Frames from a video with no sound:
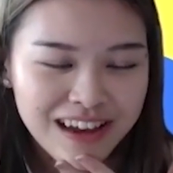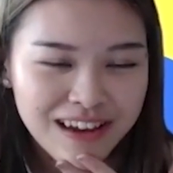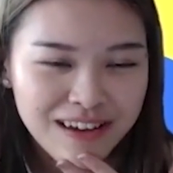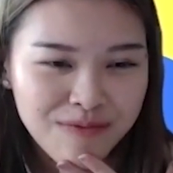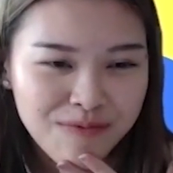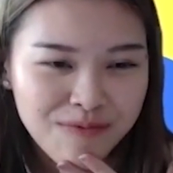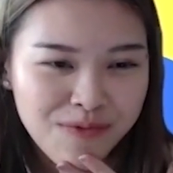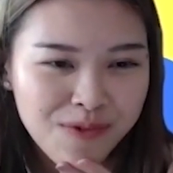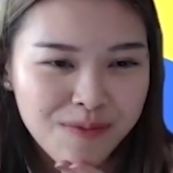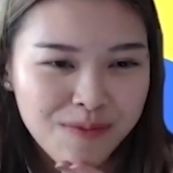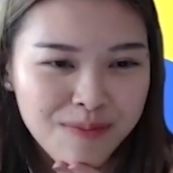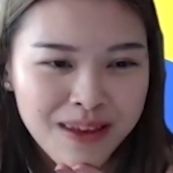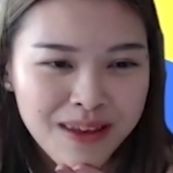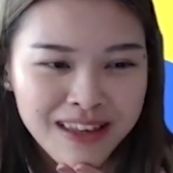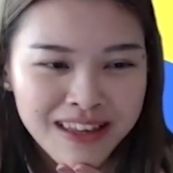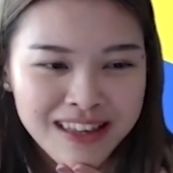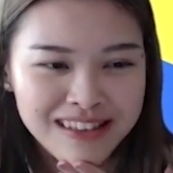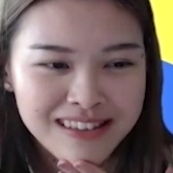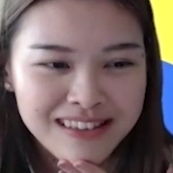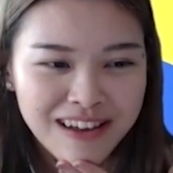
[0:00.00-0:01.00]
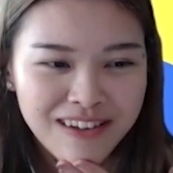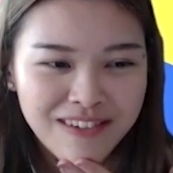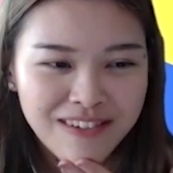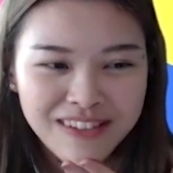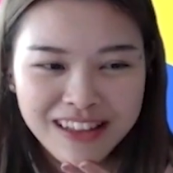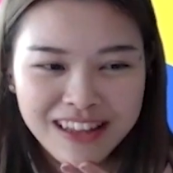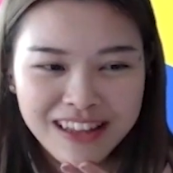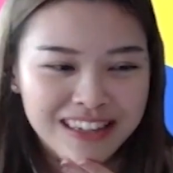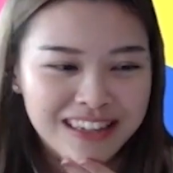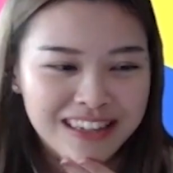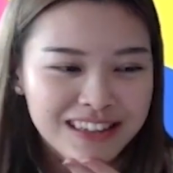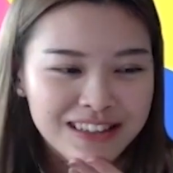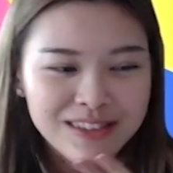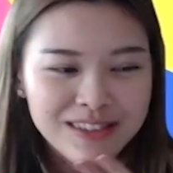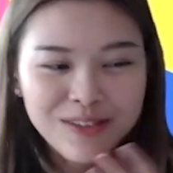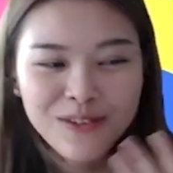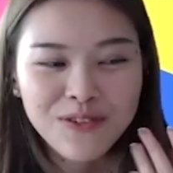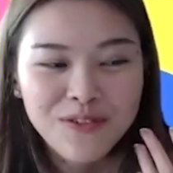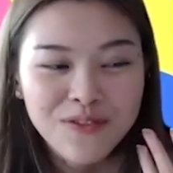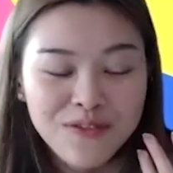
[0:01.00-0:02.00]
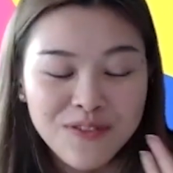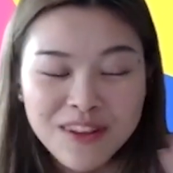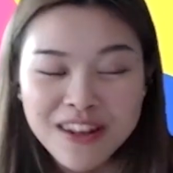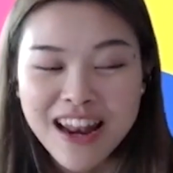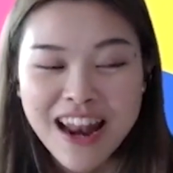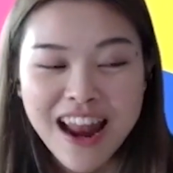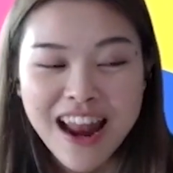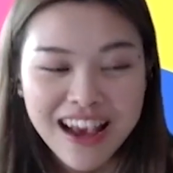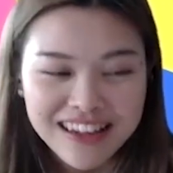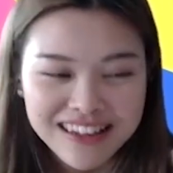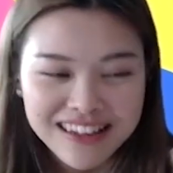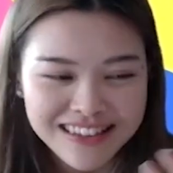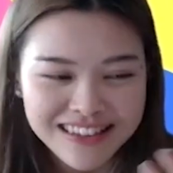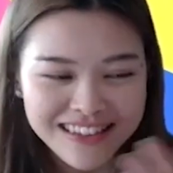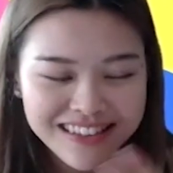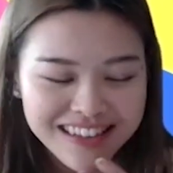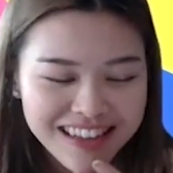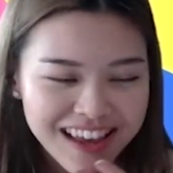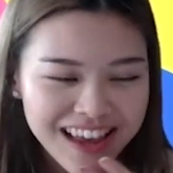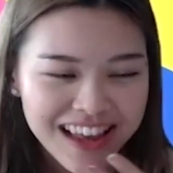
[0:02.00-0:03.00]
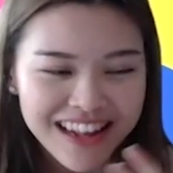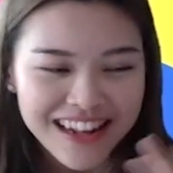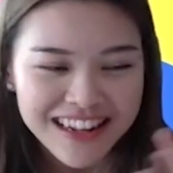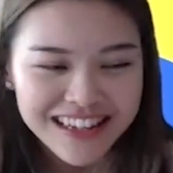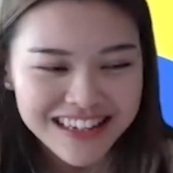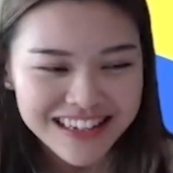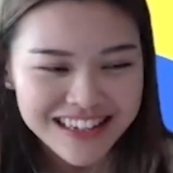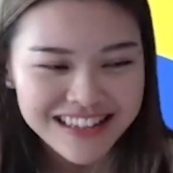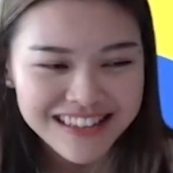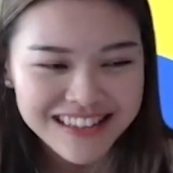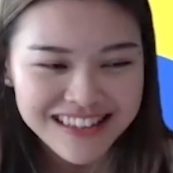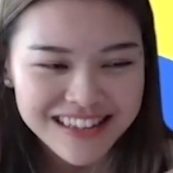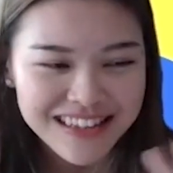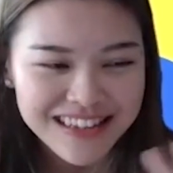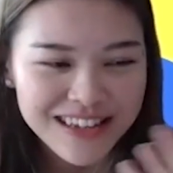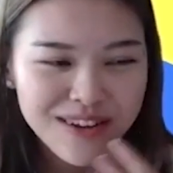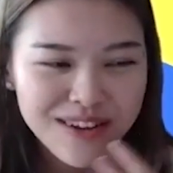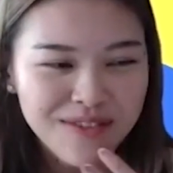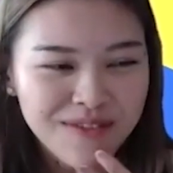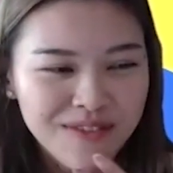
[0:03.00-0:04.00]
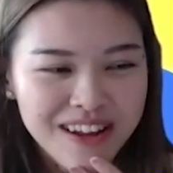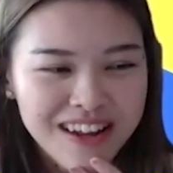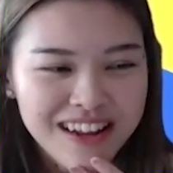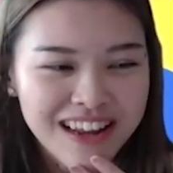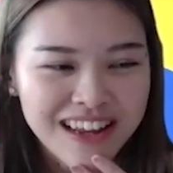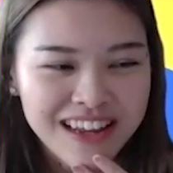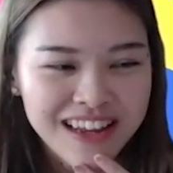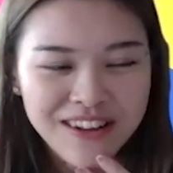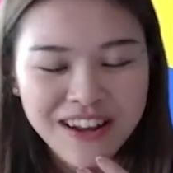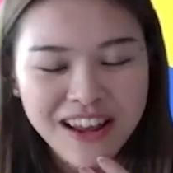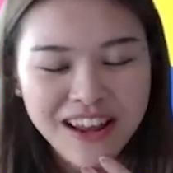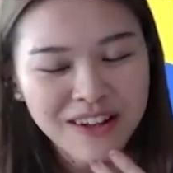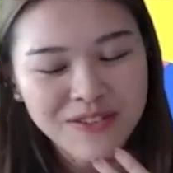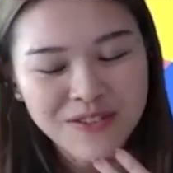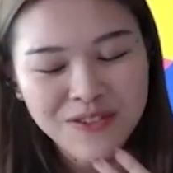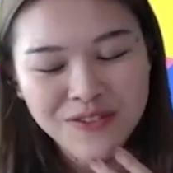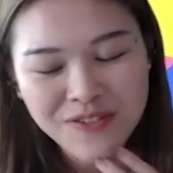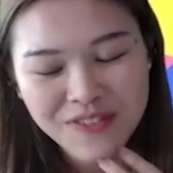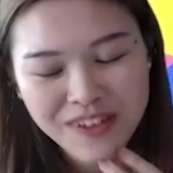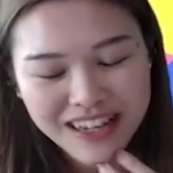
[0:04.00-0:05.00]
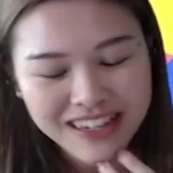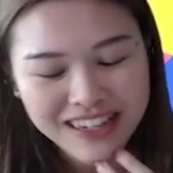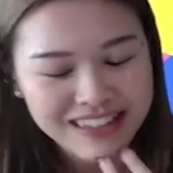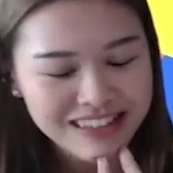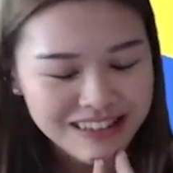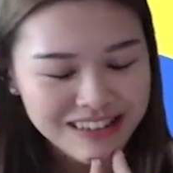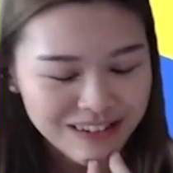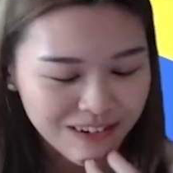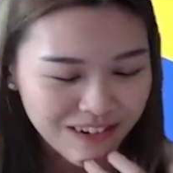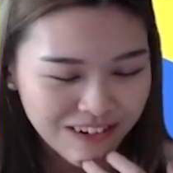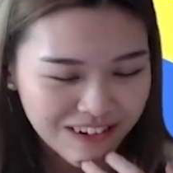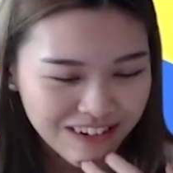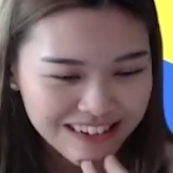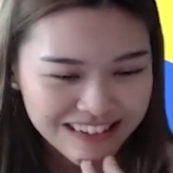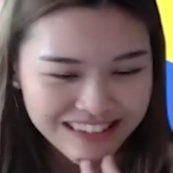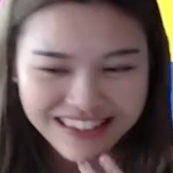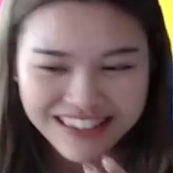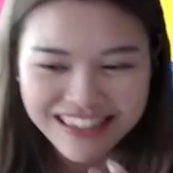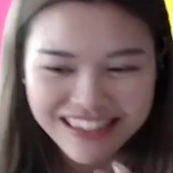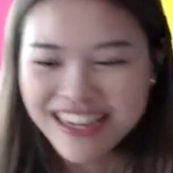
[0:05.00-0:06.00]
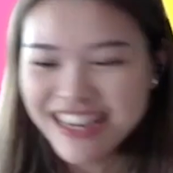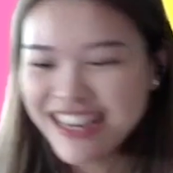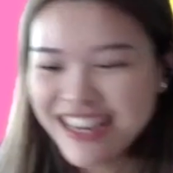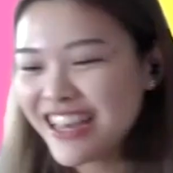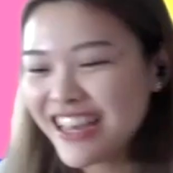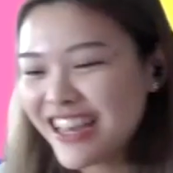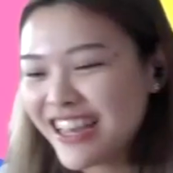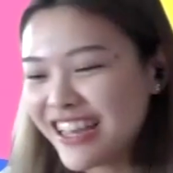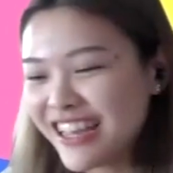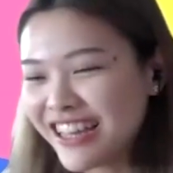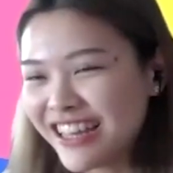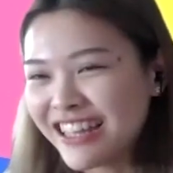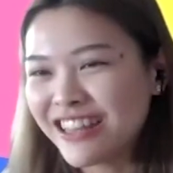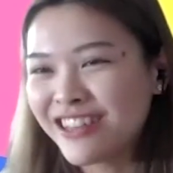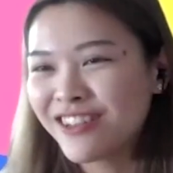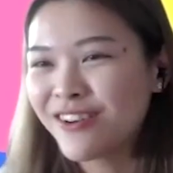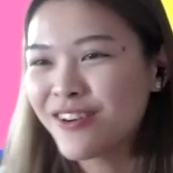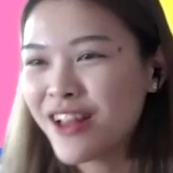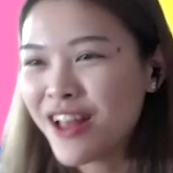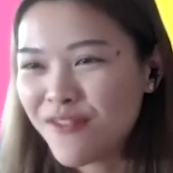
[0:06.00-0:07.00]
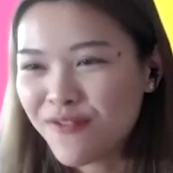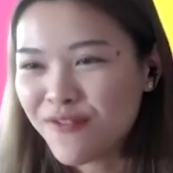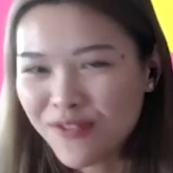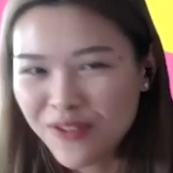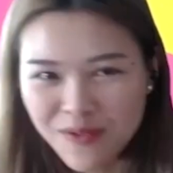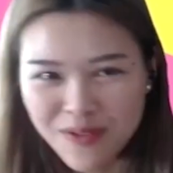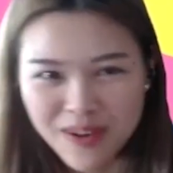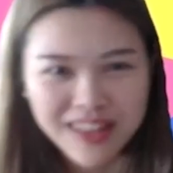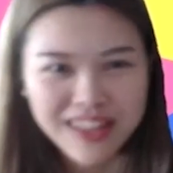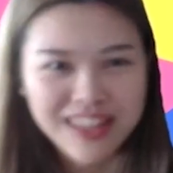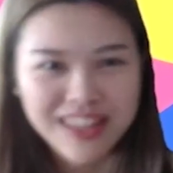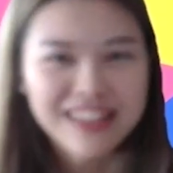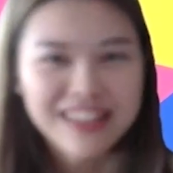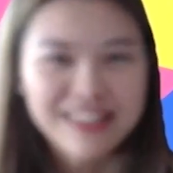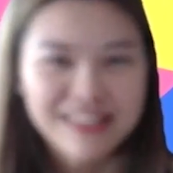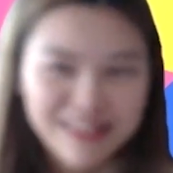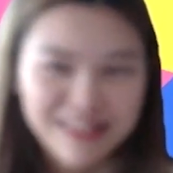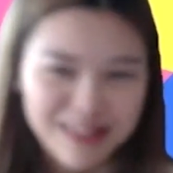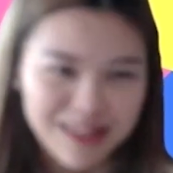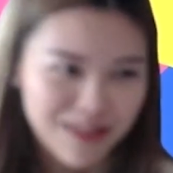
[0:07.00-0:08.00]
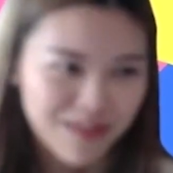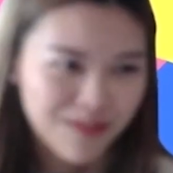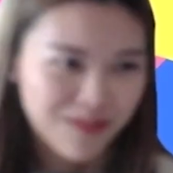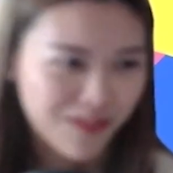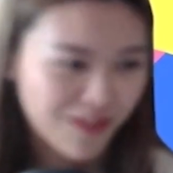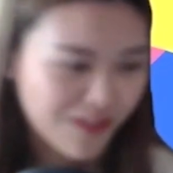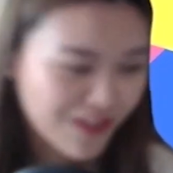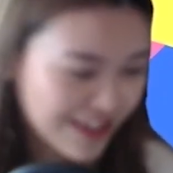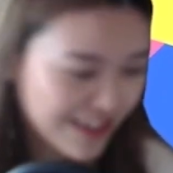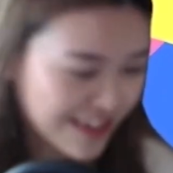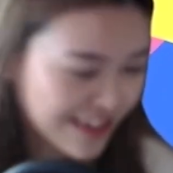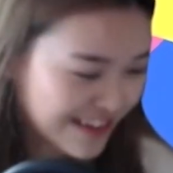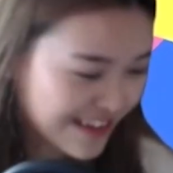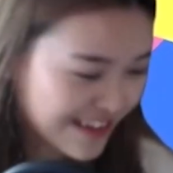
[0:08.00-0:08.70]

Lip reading: I won't make it sound like it's so nice and easy when in actual fact it's not. Not everyone can easily afford it.